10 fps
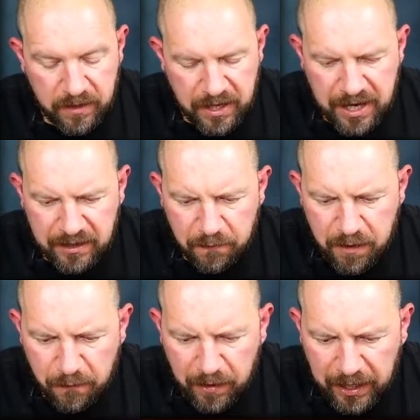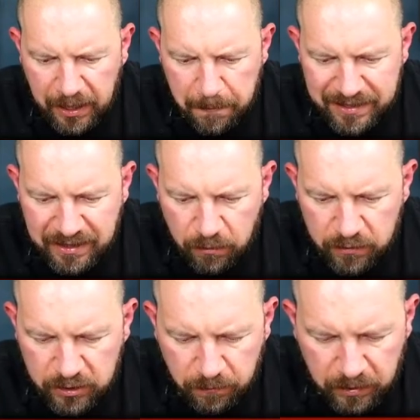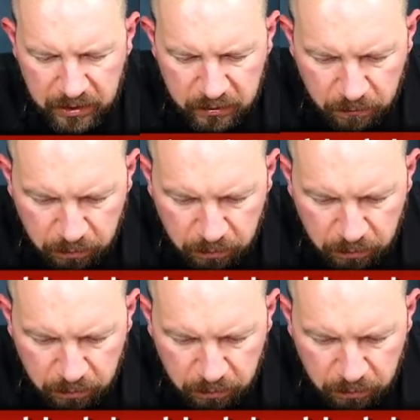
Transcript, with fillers: yeah, I definitely felt like I'd missed out on something at some